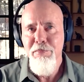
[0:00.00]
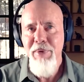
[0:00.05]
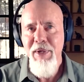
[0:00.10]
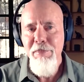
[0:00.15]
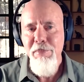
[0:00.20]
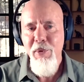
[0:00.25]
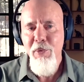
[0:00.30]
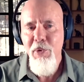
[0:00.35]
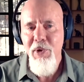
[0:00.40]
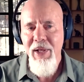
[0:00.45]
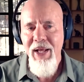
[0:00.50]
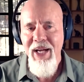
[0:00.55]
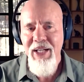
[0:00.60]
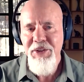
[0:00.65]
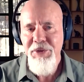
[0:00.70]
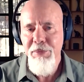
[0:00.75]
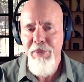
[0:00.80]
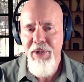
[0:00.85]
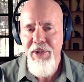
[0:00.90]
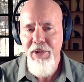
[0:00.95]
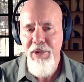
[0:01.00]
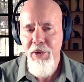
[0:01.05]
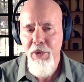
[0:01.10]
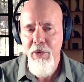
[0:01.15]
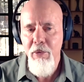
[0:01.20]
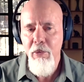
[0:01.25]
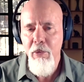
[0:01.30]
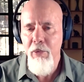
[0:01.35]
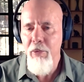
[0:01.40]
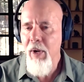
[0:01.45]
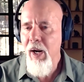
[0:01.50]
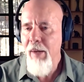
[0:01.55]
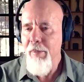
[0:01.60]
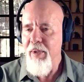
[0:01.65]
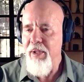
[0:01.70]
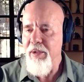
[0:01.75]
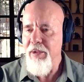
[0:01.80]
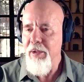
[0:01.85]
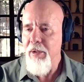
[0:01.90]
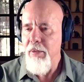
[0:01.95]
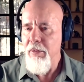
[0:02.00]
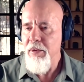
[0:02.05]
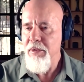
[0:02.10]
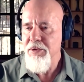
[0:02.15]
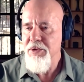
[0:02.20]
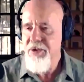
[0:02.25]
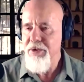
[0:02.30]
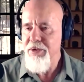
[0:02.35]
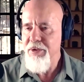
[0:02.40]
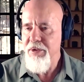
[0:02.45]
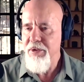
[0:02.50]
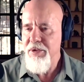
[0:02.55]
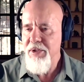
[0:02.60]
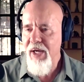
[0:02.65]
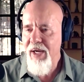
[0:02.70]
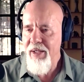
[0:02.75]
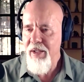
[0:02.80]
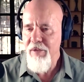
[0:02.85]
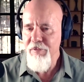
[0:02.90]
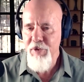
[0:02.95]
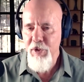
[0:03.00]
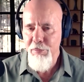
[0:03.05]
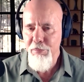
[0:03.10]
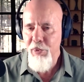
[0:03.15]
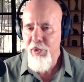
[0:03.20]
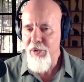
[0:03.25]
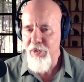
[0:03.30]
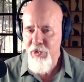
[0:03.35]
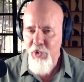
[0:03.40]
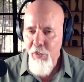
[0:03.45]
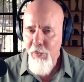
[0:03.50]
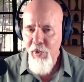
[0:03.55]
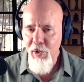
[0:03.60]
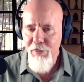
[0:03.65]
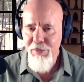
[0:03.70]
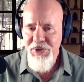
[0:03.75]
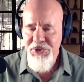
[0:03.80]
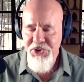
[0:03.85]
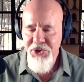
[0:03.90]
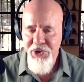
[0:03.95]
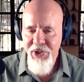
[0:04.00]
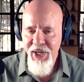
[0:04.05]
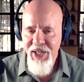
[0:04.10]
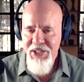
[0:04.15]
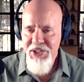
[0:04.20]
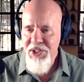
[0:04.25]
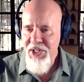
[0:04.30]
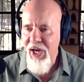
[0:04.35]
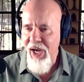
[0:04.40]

people will ask me, you know, well, Robert, you know, uh, the title of your book, No More Mr. Nice